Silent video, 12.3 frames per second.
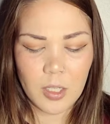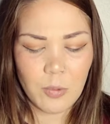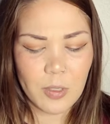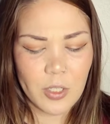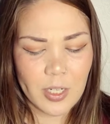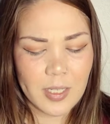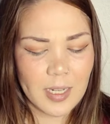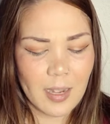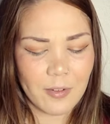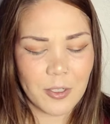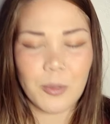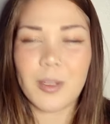You would just
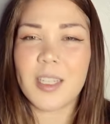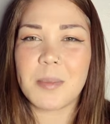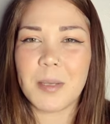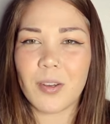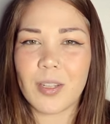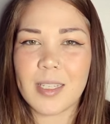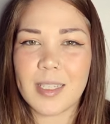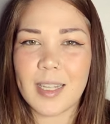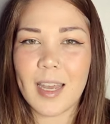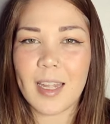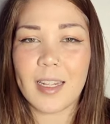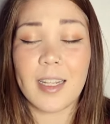have to experience
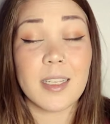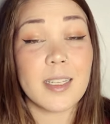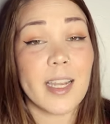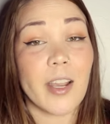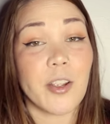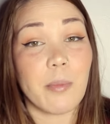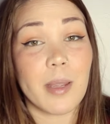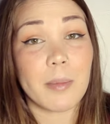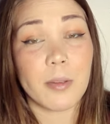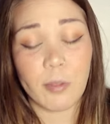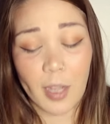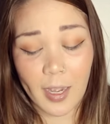that and see how your
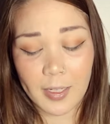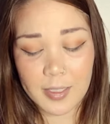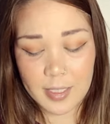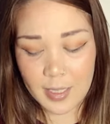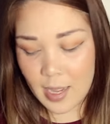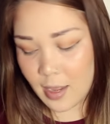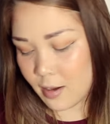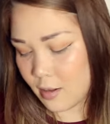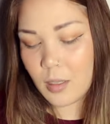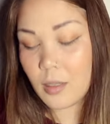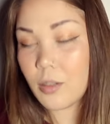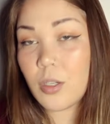baby reacts to that.
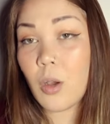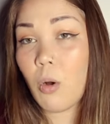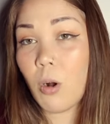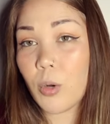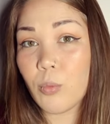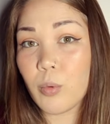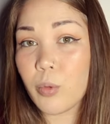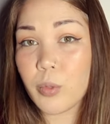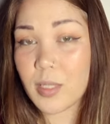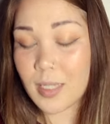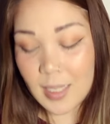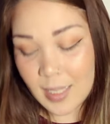No hard
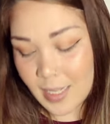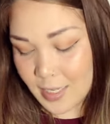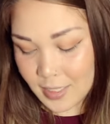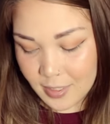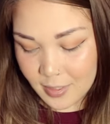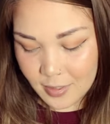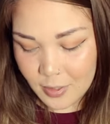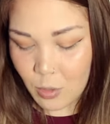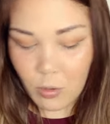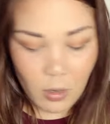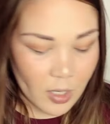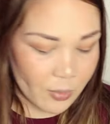rules to this.
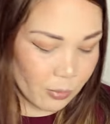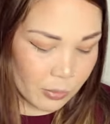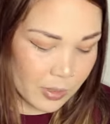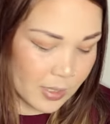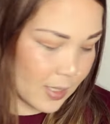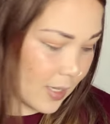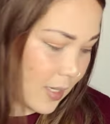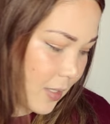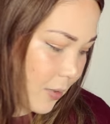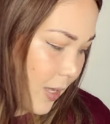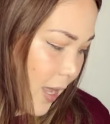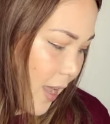No hard rules to
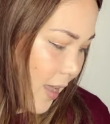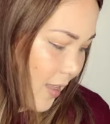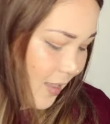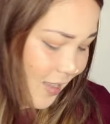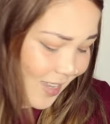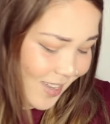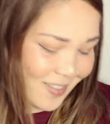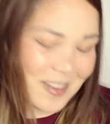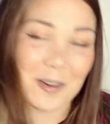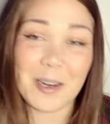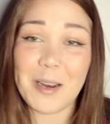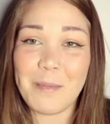this, okay? We
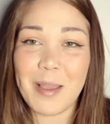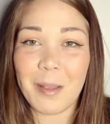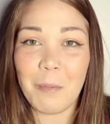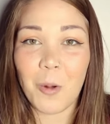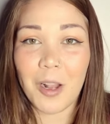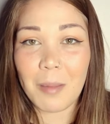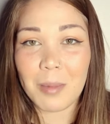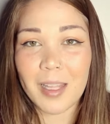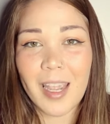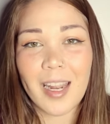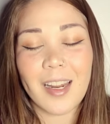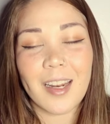don't need to make it more
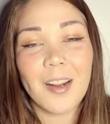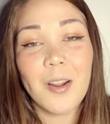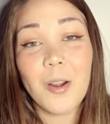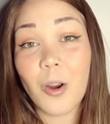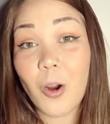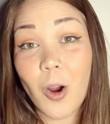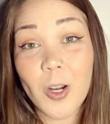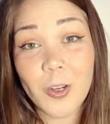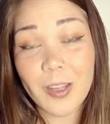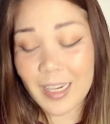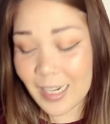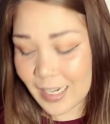complicated or
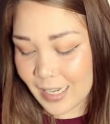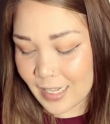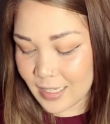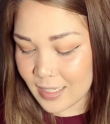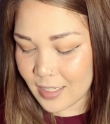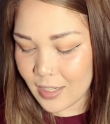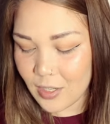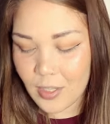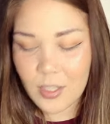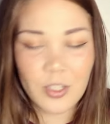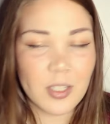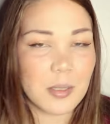harder than it is.
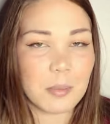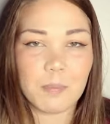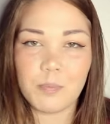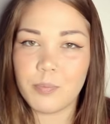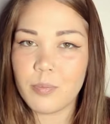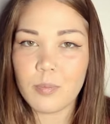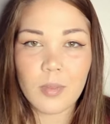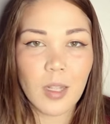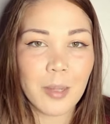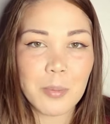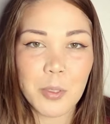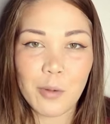Just
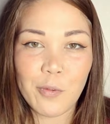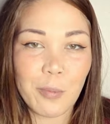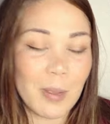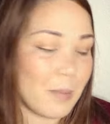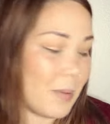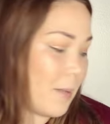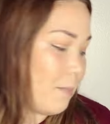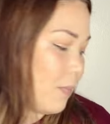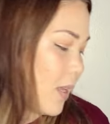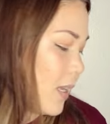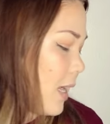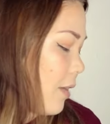observe your baby
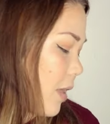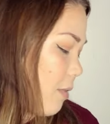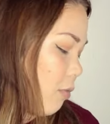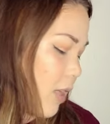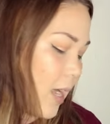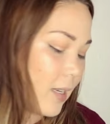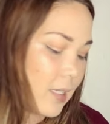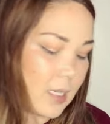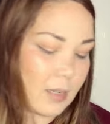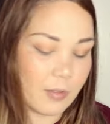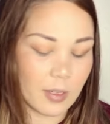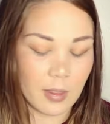and how they react
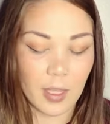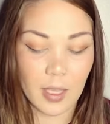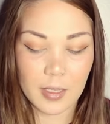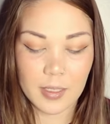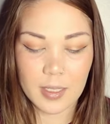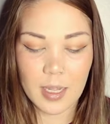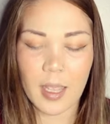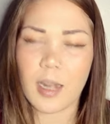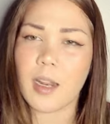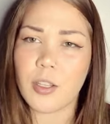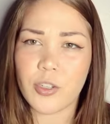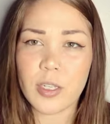to different things
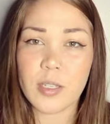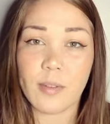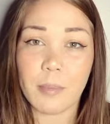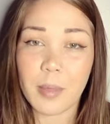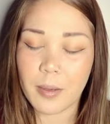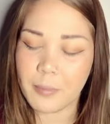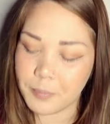and adjust from there.